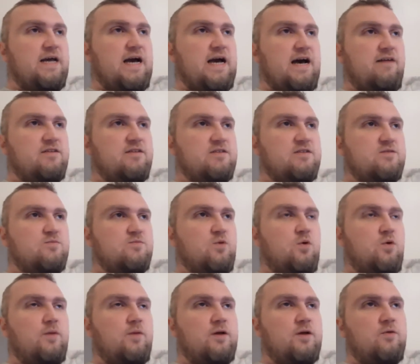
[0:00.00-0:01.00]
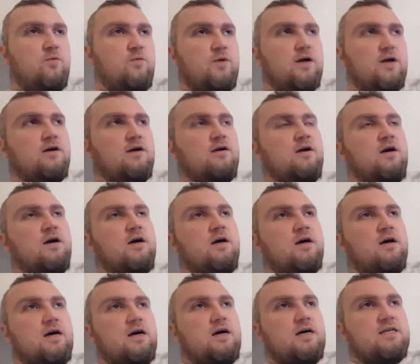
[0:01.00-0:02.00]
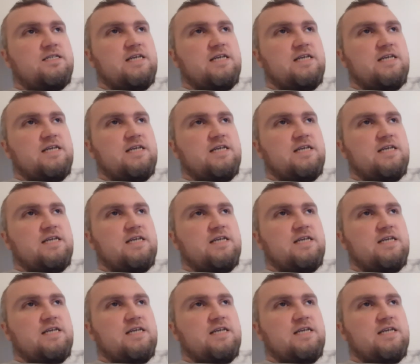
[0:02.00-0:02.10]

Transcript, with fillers: have this moment where uh,